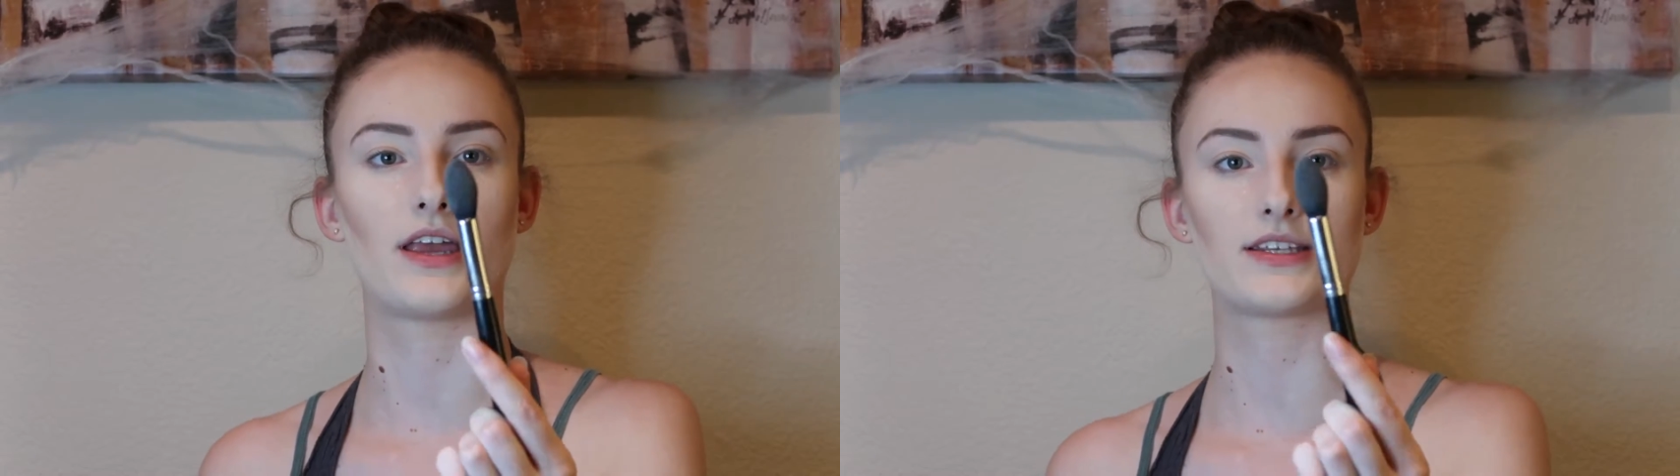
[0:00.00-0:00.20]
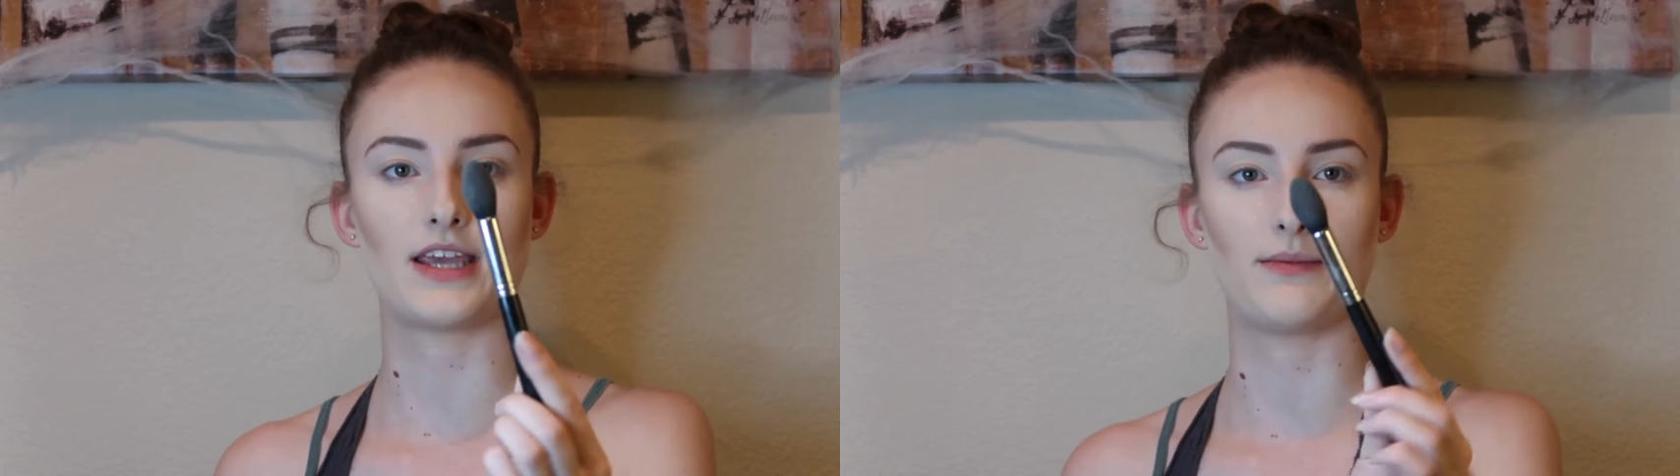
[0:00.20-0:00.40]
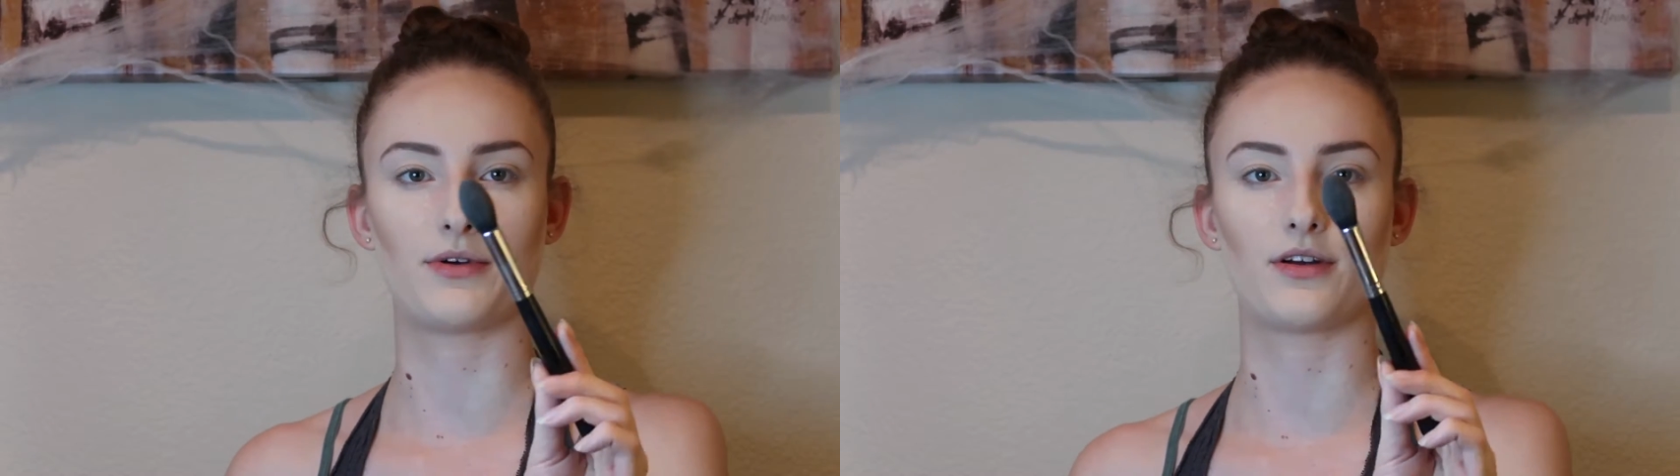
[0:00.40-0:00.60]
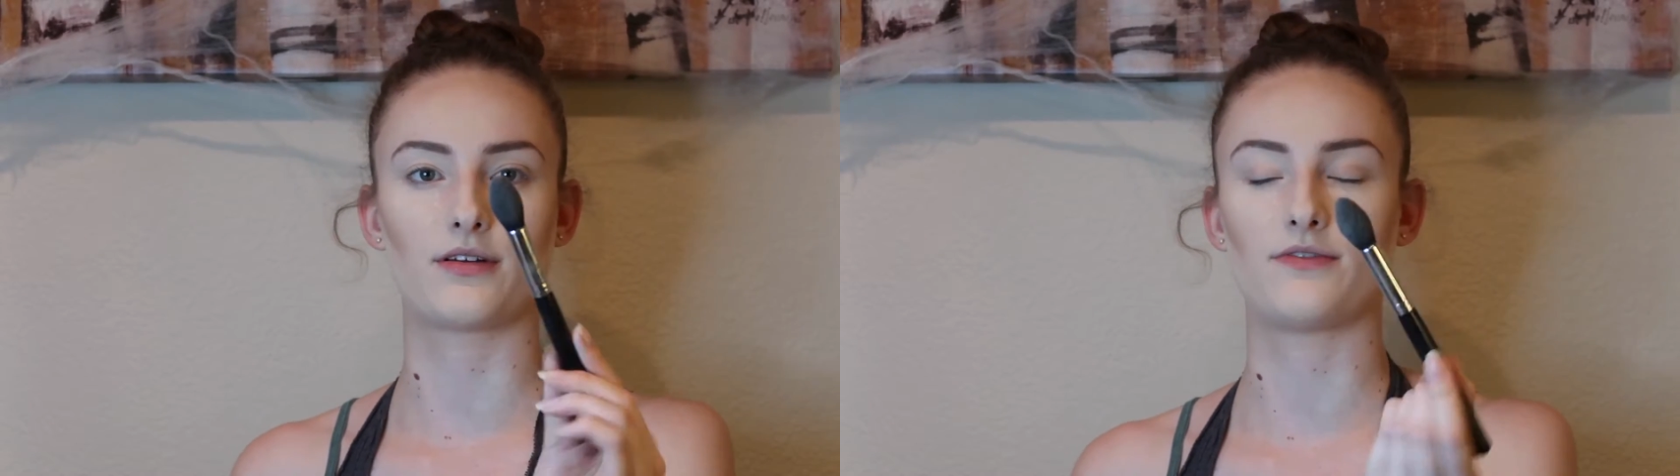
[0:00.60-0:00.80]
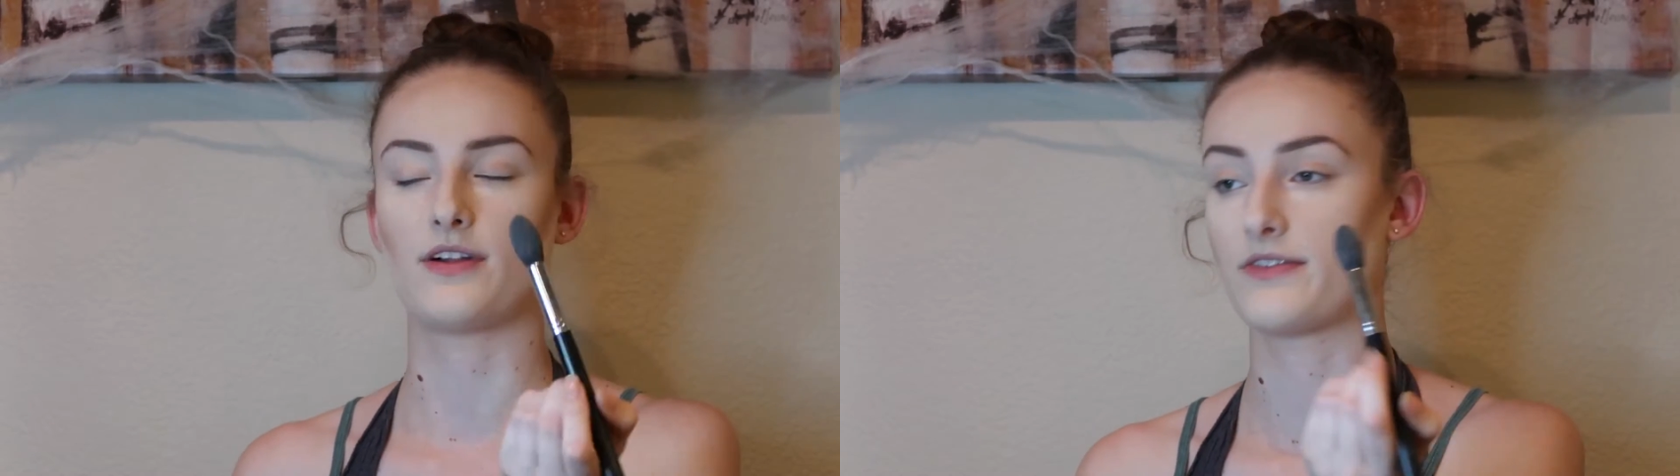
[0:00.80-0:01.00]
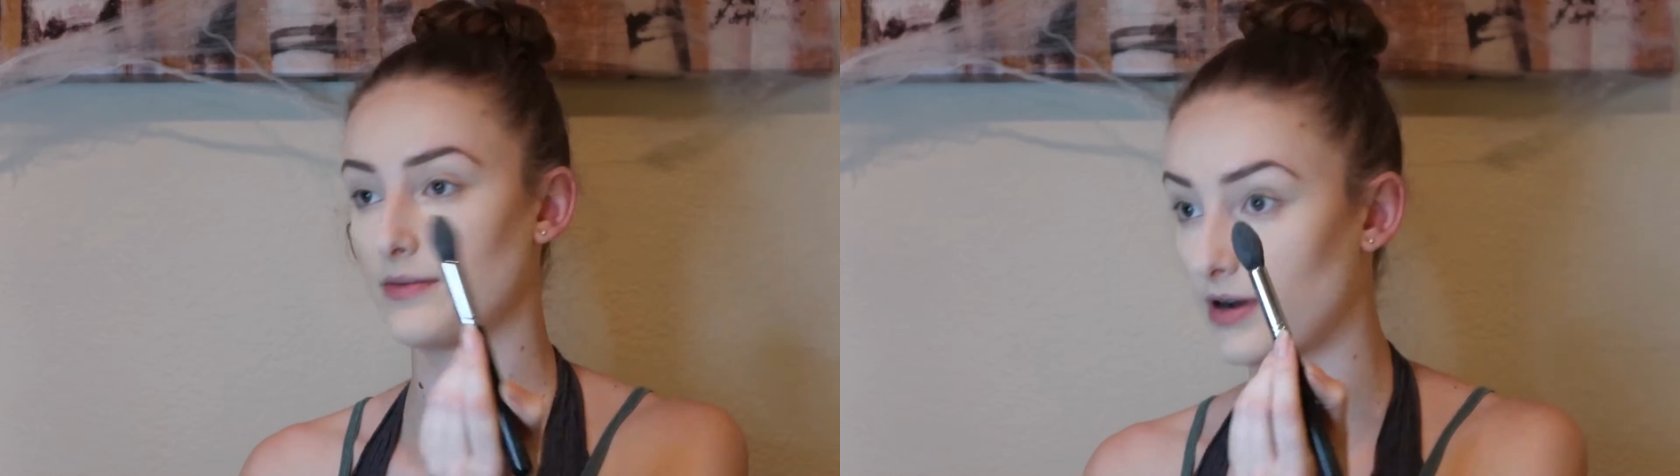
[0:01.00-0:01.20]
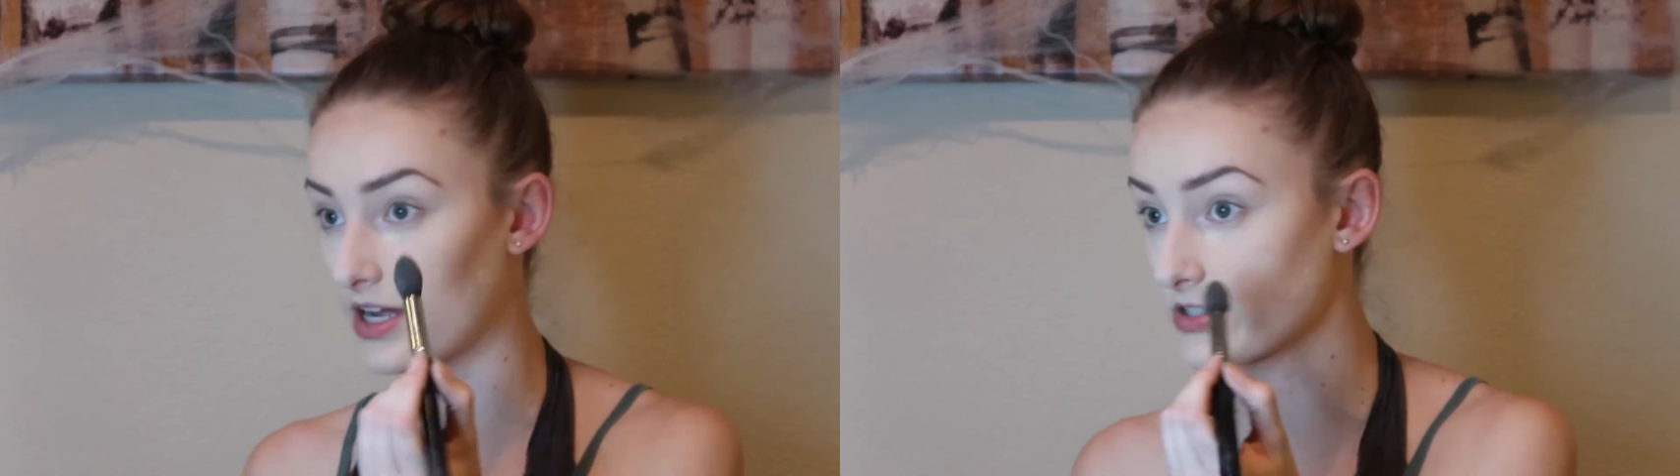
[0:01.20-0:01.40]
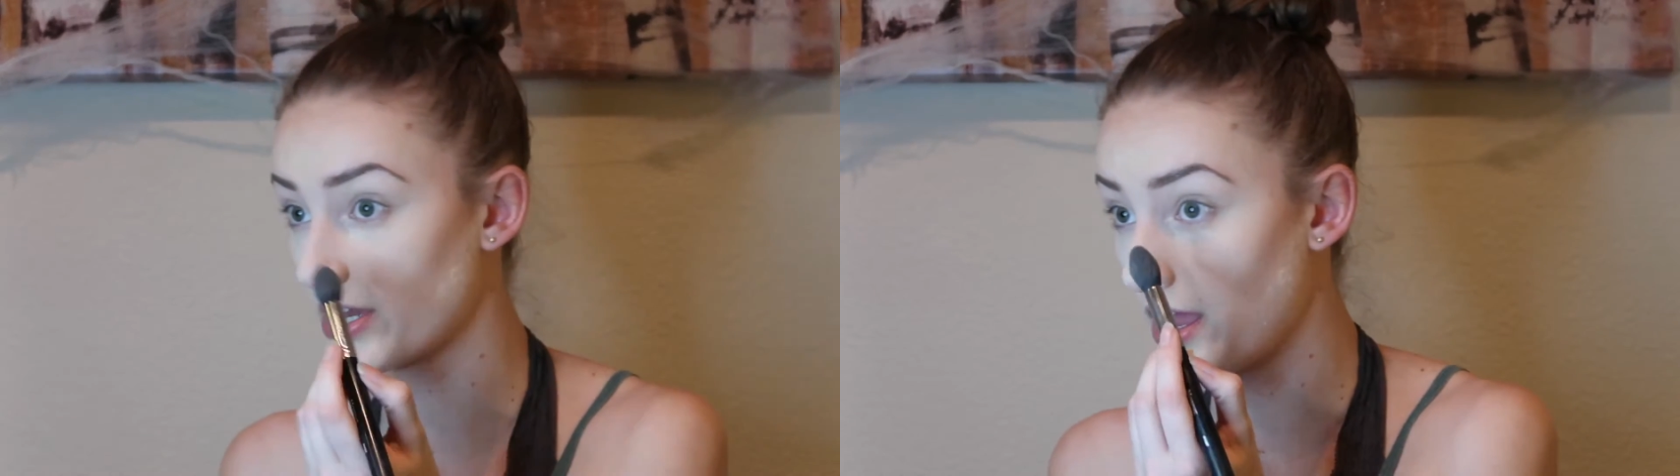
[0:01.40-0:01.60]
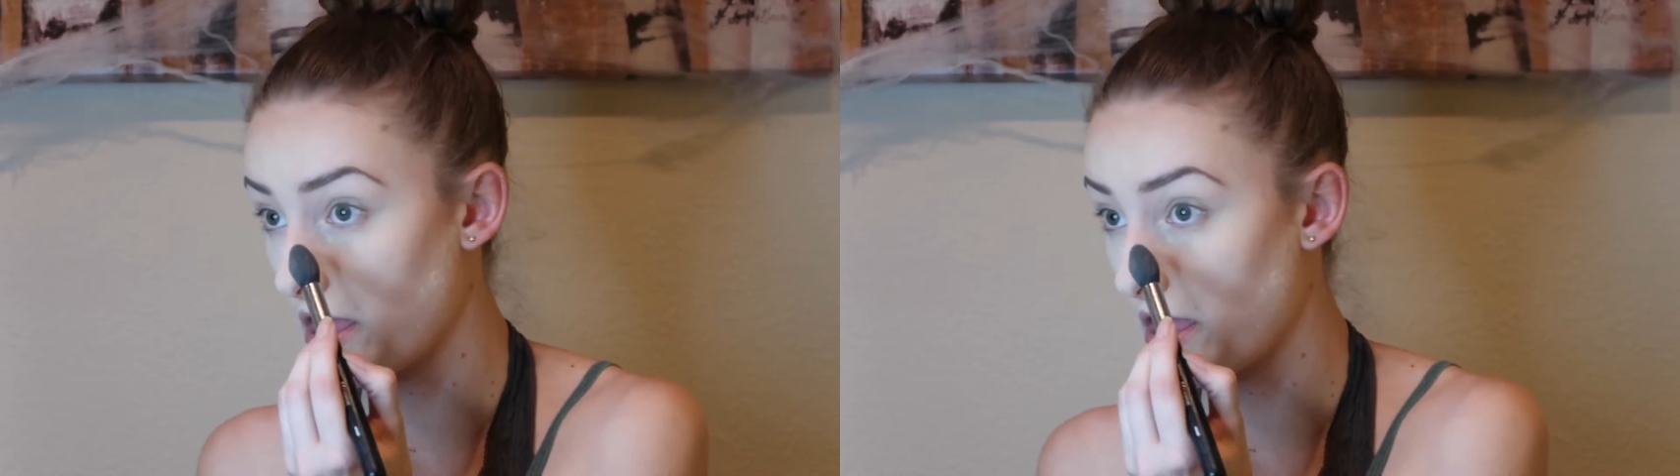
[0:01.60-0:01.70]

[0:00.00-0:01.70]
like tapered, fluffy brush.